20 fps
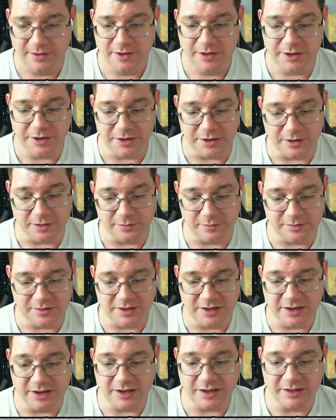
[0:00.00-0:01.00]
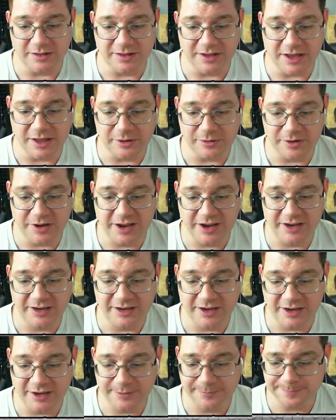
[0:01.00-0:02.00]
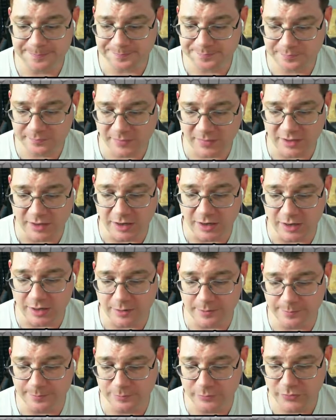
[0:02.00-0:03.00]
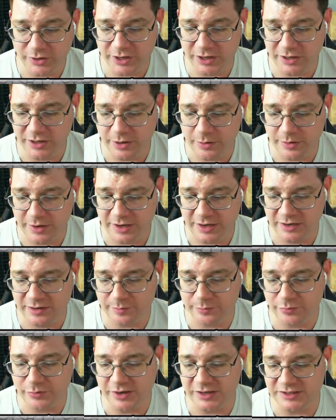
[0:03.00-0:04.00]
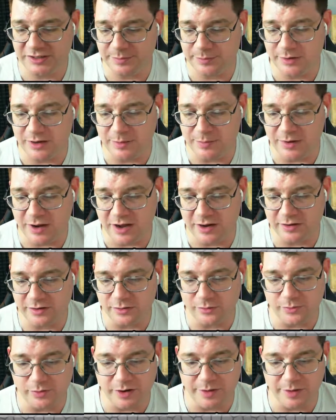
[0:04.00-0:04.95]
you know, the uh, the other candy. Um, we can go ahead and appraise it, but I'm not going to worry